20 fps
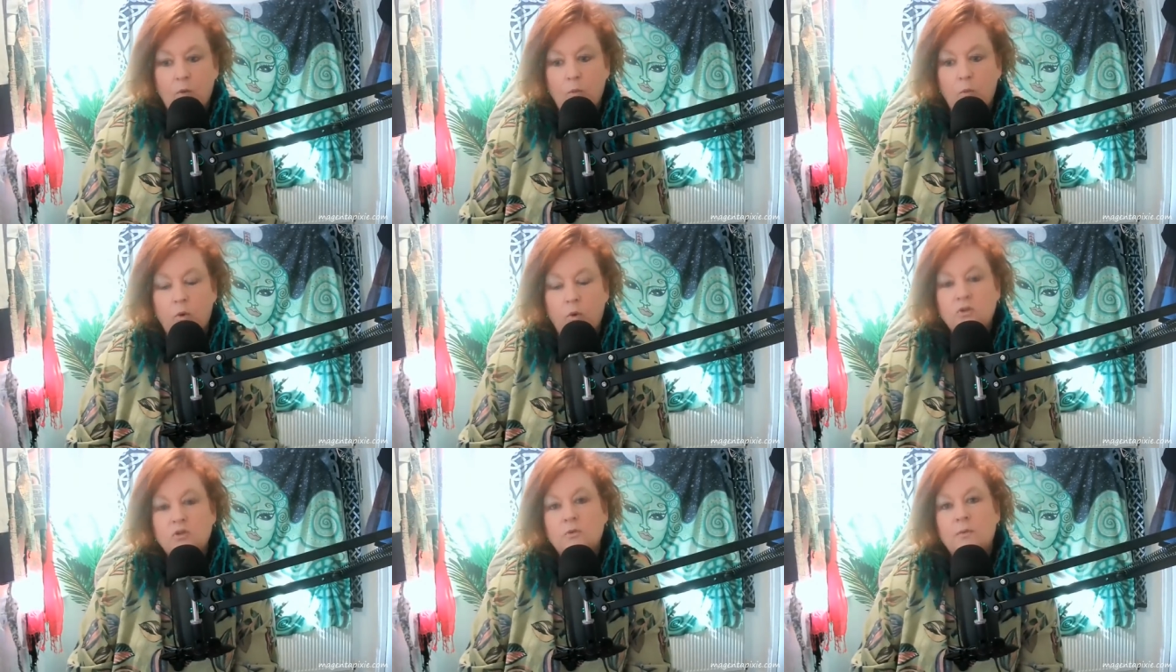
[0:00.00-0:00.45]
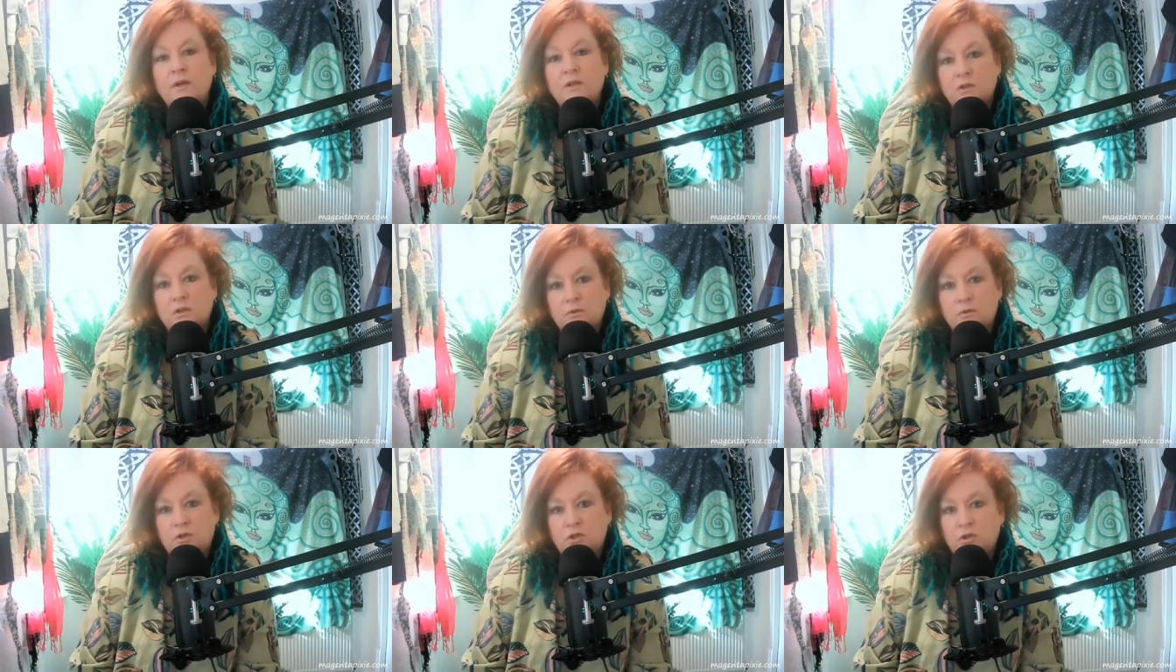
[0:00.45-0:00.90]
what do I
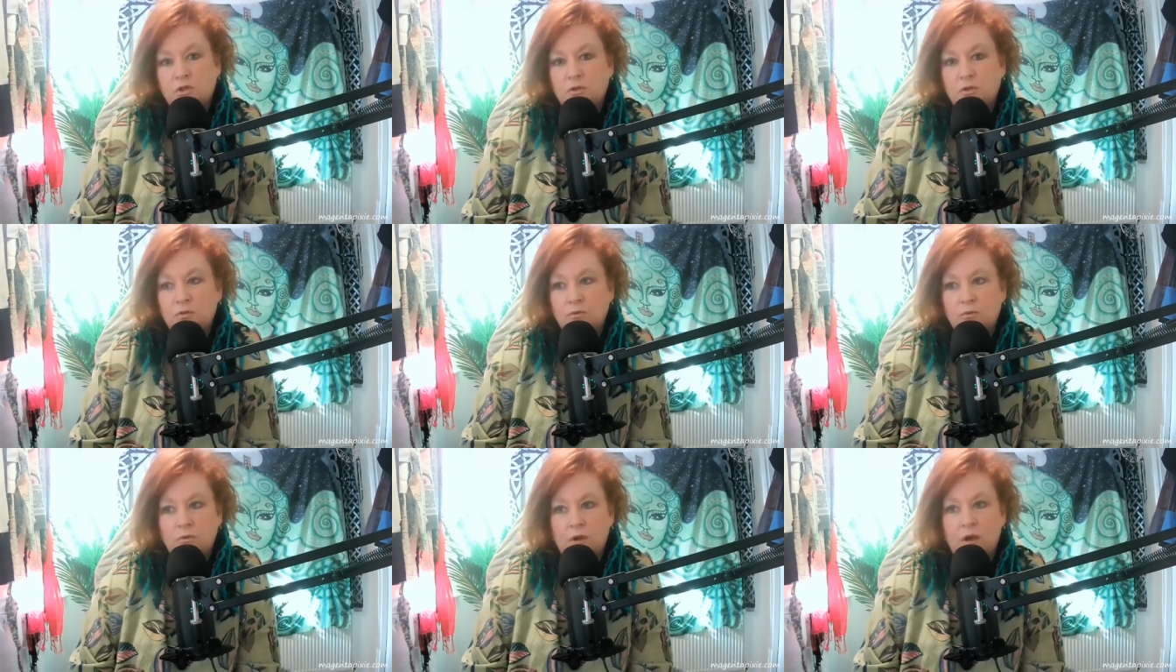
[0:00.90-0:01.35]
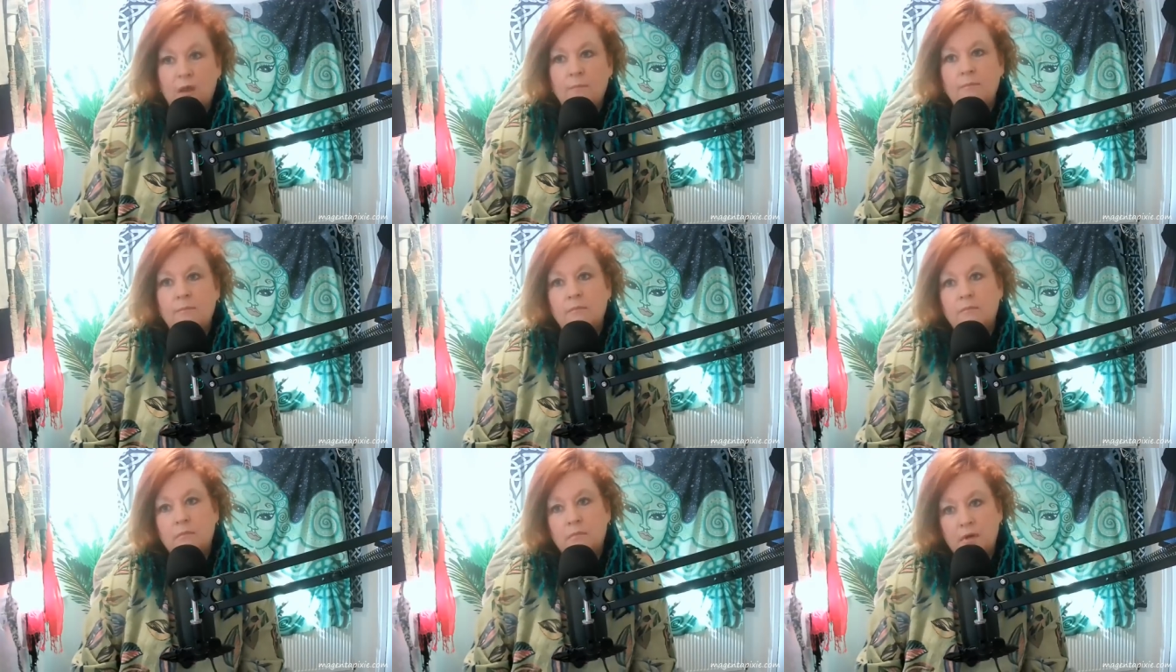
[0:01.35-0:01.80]
do to
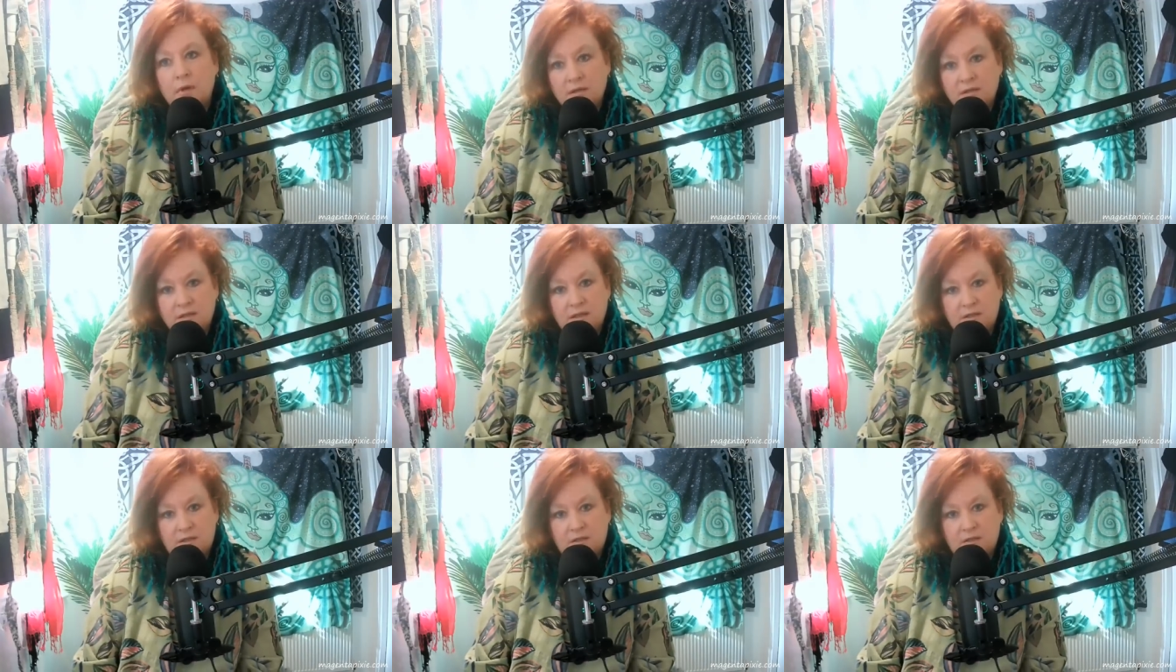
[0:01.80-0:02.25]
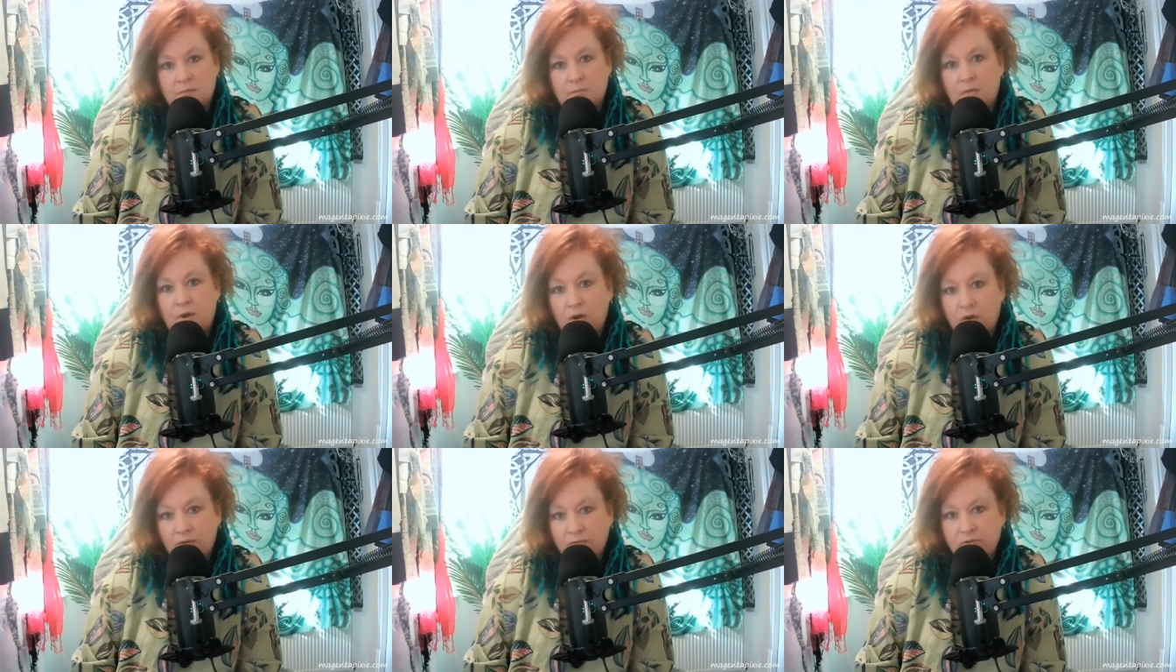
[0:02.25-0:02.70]
assist
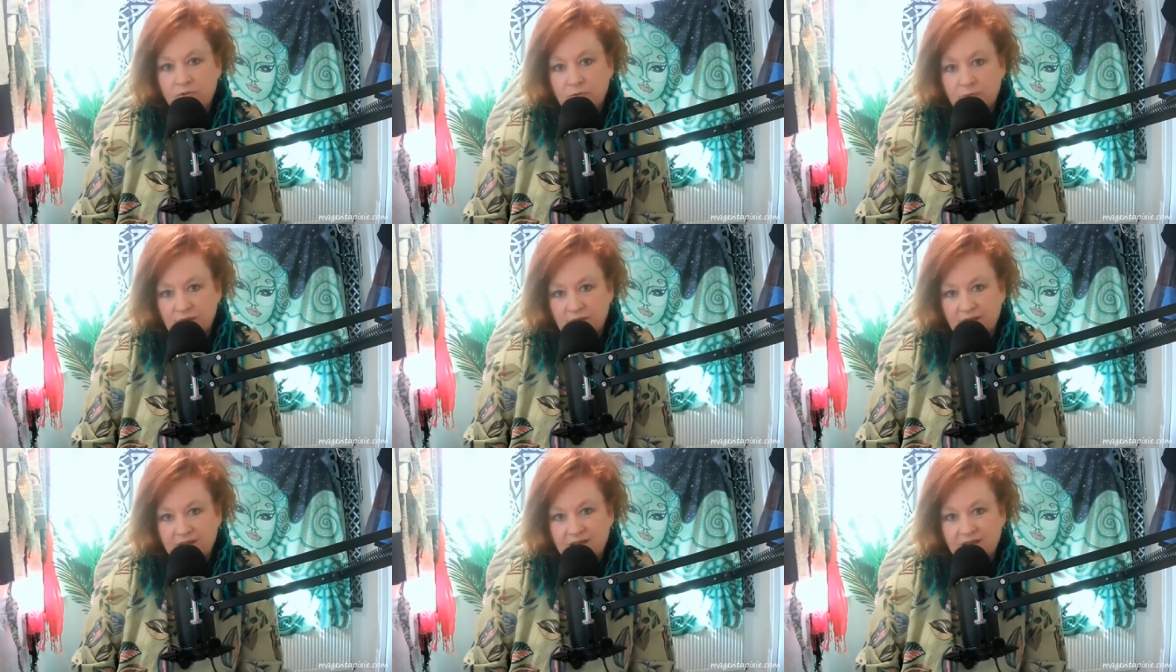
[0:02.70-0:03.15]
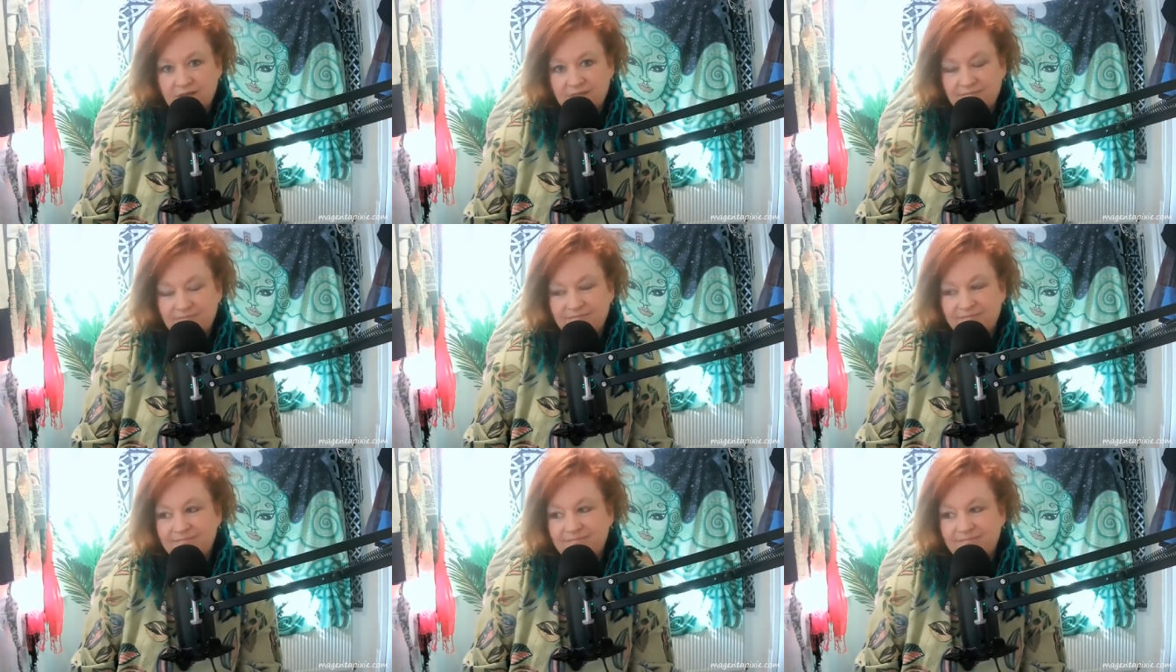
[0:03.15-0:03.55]
them afterwards?